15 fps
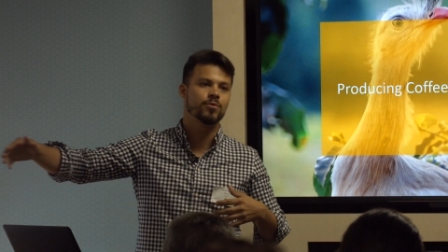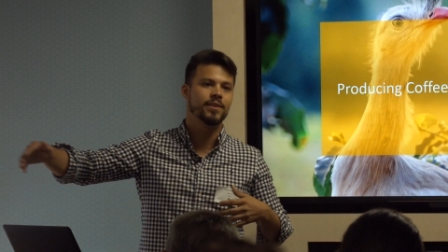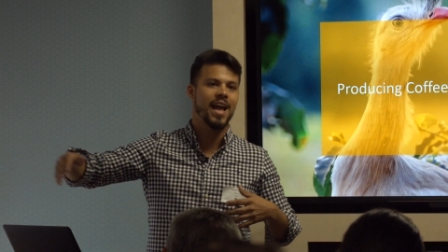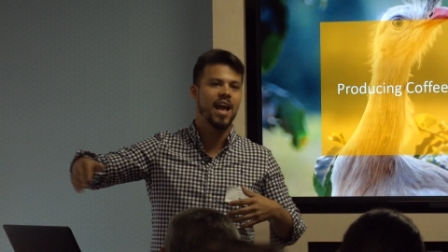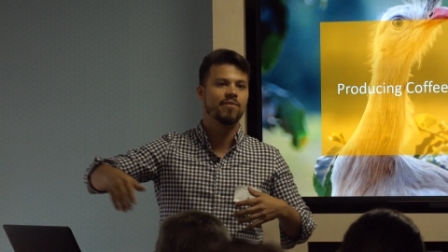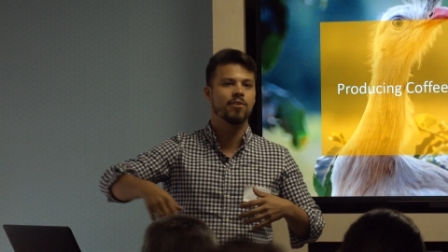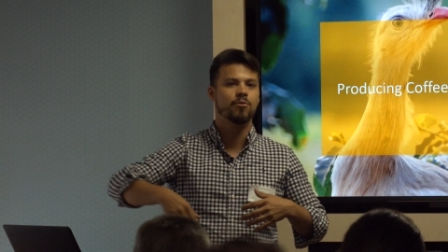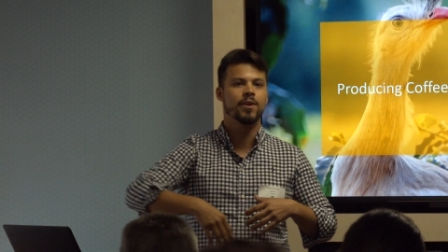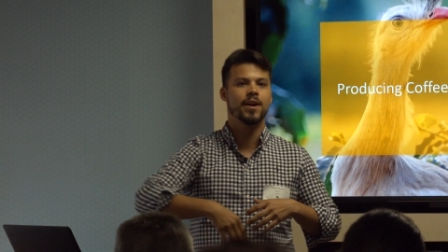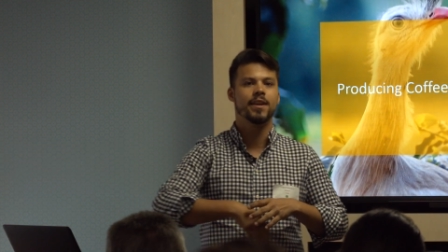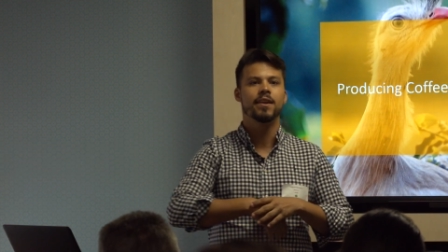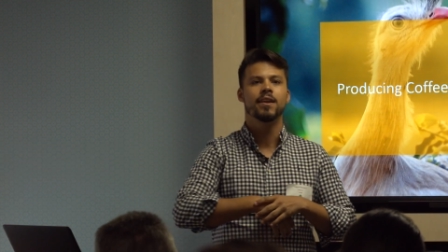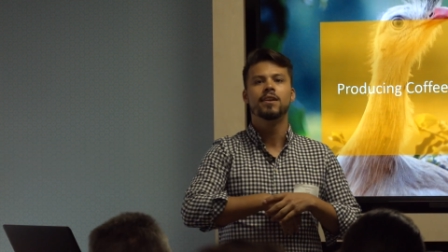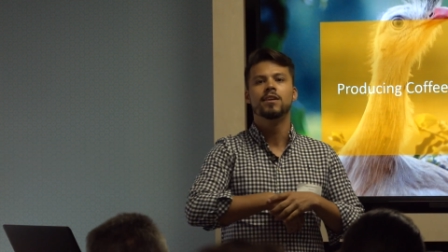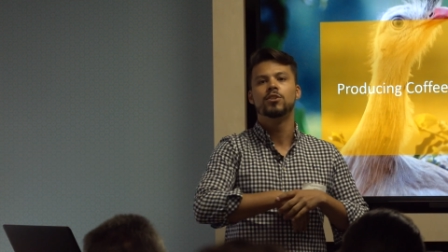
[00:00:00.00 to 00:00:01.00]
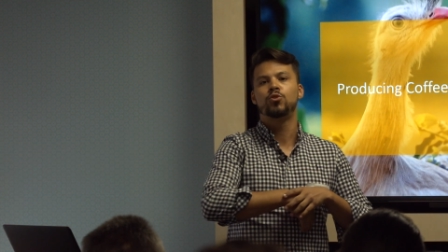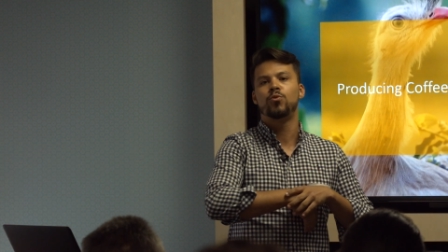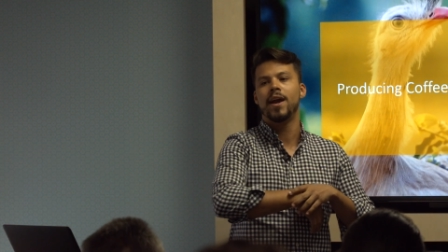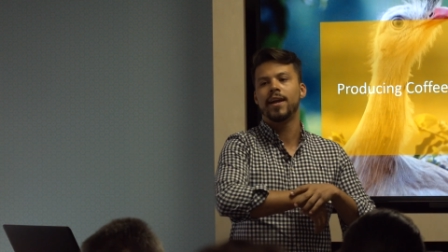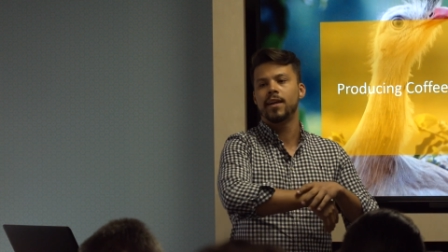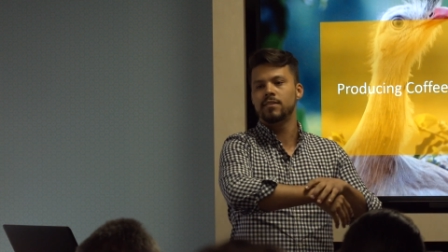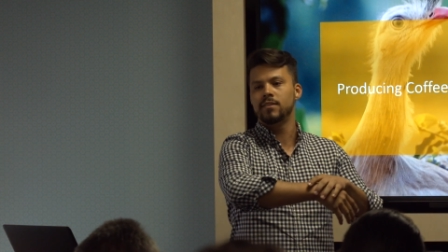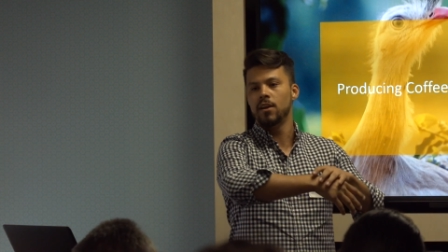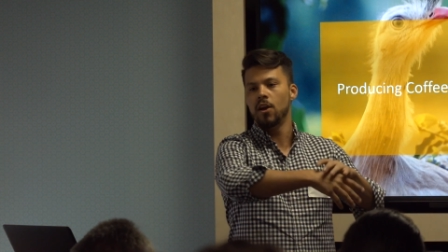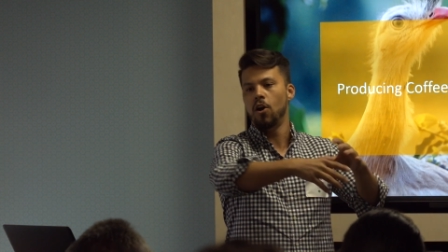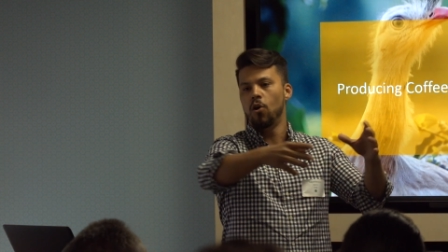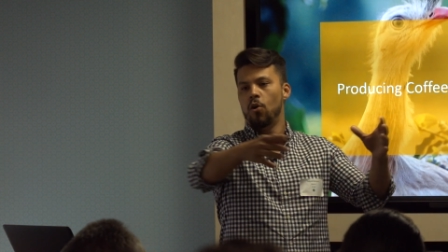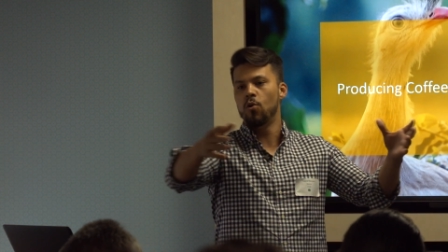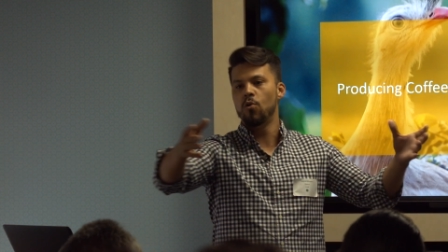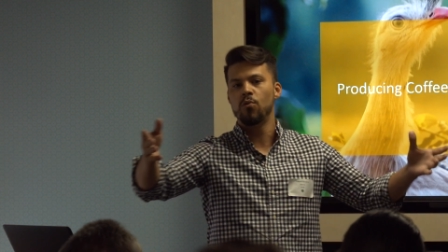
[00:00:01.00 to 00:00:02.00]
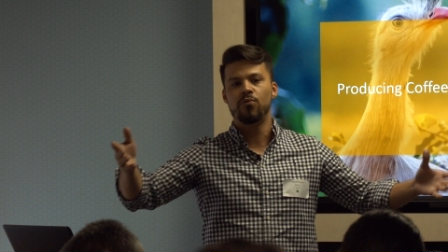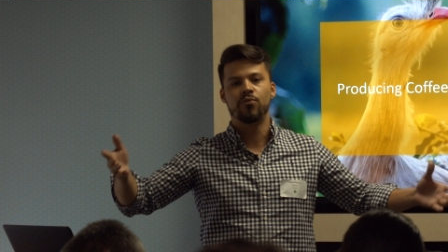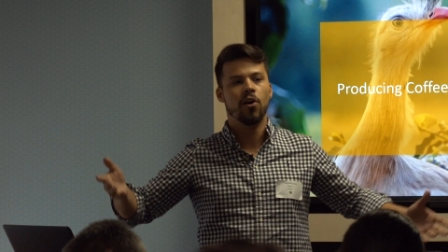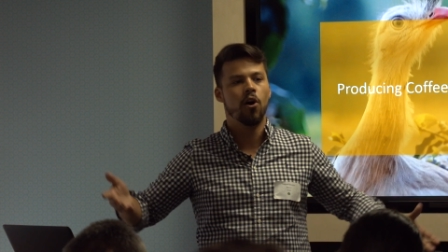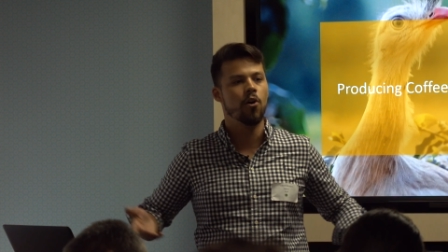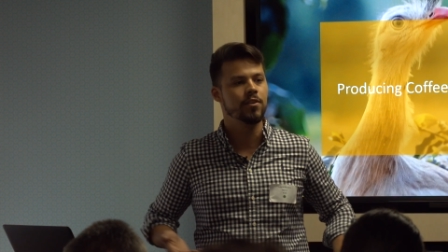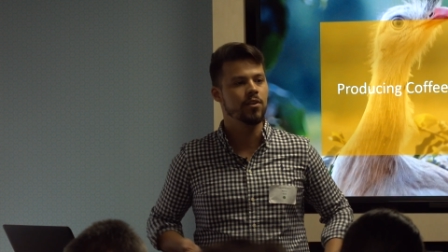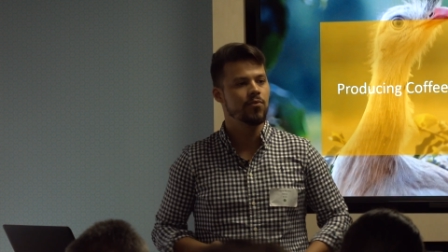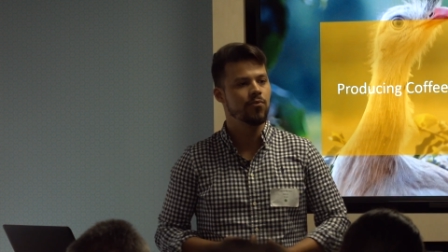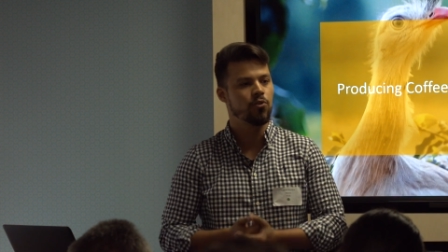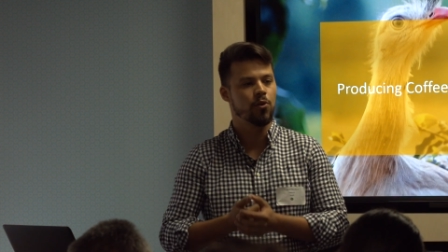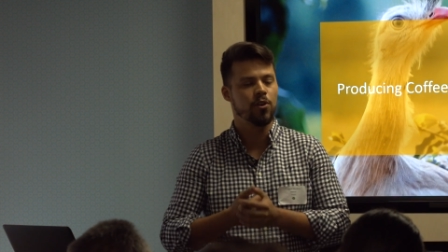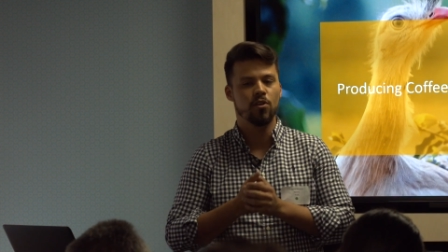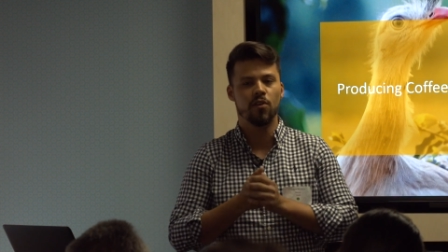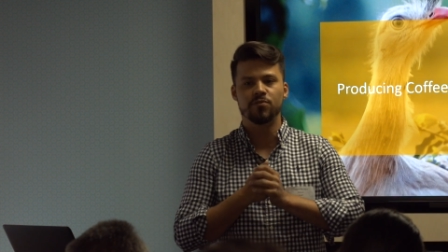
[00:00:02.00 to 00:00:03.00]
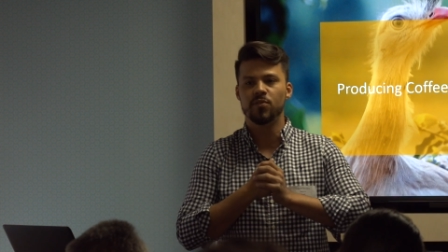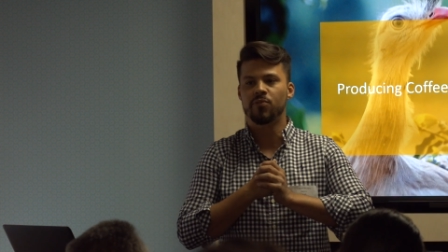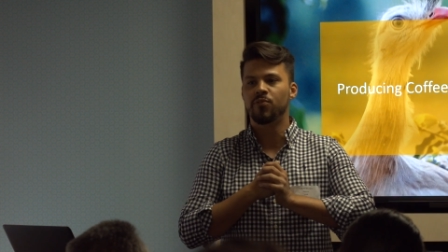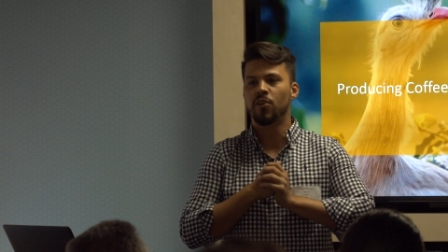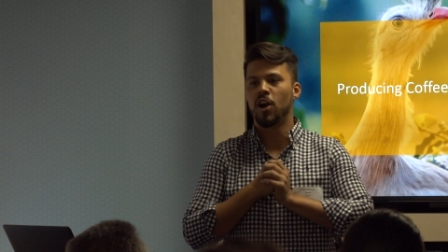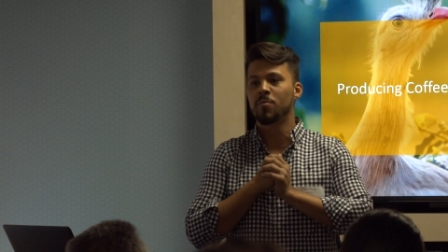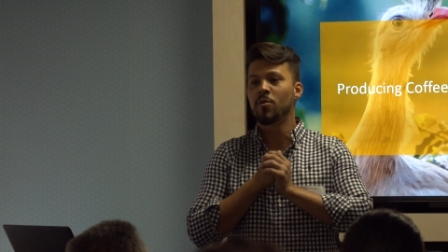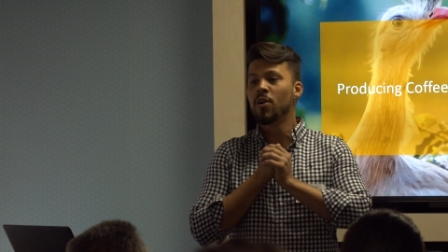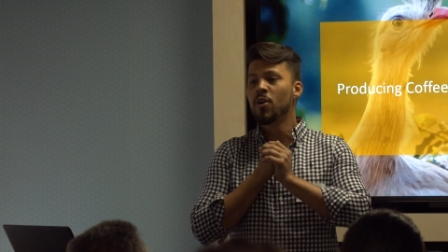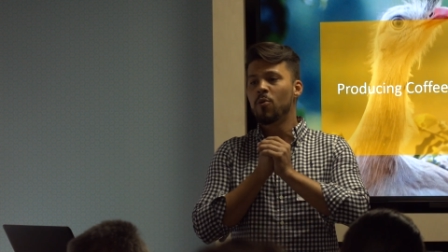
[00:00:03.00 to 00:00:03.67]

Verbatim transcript: we have already tracked the whole fauna and flora of the farm.